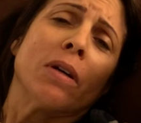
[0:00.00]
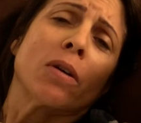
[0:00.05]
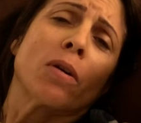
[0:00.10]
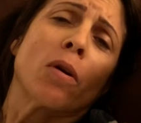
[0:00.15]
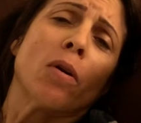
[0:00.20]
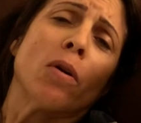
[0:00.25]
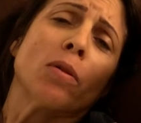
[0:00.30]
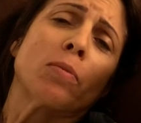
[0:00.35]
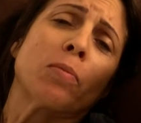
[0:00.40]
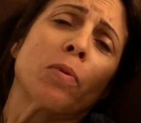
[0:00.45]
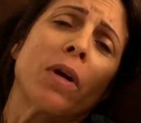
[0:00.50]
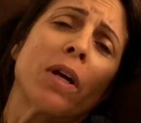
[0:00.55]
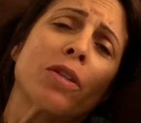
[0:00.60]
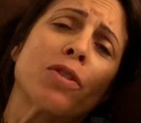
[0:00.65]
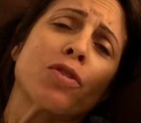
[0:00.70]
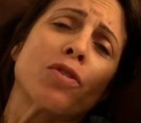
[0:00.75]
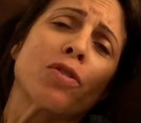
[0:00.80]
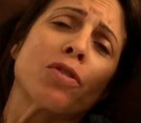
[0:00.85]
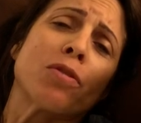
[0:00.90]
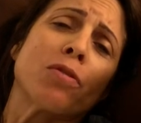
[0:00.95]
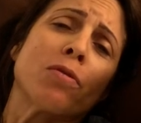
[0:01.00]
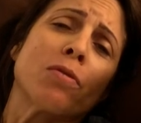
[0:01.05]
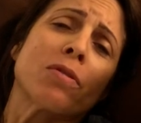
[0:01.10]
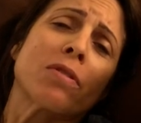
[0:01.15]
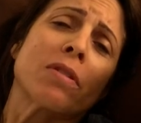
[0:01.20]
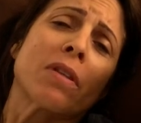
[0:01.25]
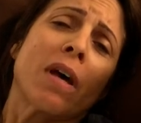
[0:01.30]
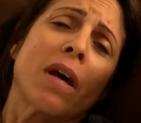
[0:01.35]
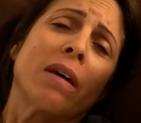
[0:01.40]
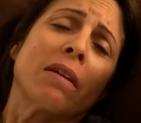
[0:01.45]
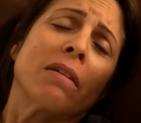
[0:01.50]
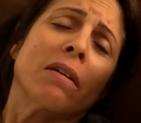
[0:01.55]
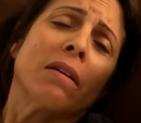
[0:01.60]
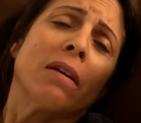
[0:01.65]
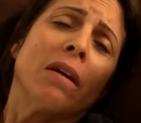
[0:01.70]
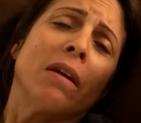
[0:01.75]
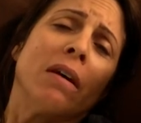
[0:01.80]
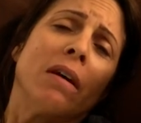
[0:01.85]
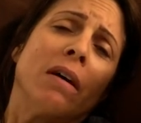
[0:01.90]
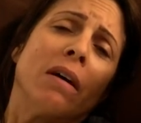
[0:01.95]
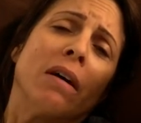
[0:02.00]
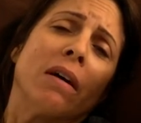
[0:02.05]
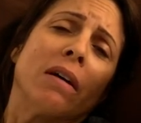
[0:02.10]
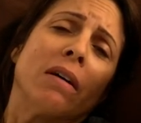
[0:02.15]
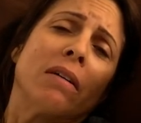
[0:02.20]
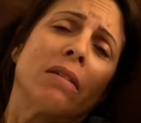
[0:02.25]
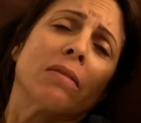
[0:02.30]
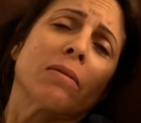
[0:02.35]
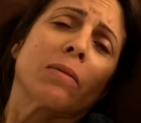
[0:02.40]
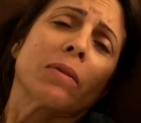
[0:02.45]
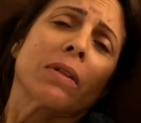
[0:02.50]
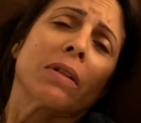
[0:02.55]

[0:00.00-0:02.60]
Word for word: cold pressed juice that uh,